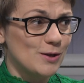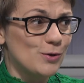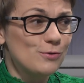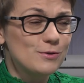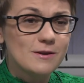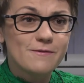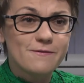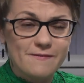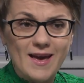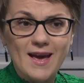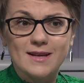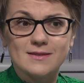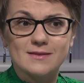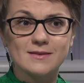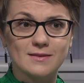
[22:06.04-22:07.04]
could
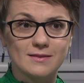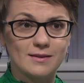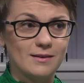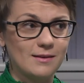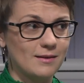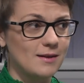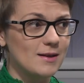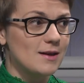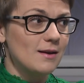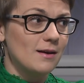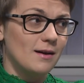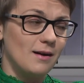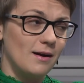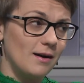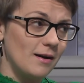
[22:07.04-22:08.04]
affect the,
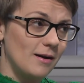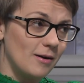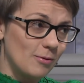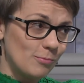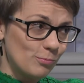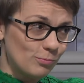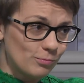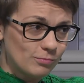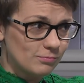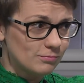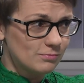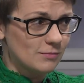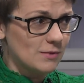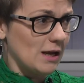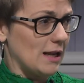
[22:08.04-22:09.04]

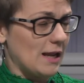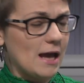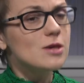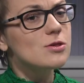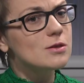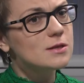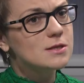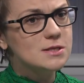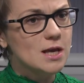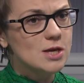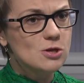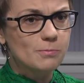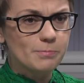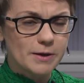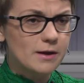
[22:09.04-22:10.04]
um, the election in
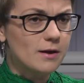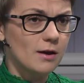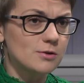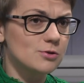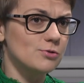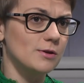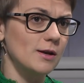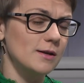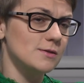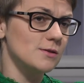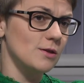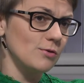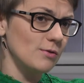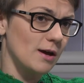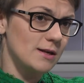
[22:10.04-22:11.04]
such a big country as
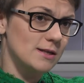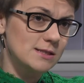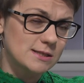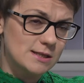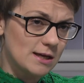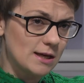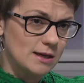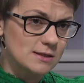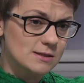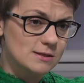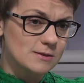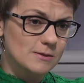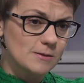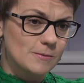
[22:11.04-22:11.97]
the United well, States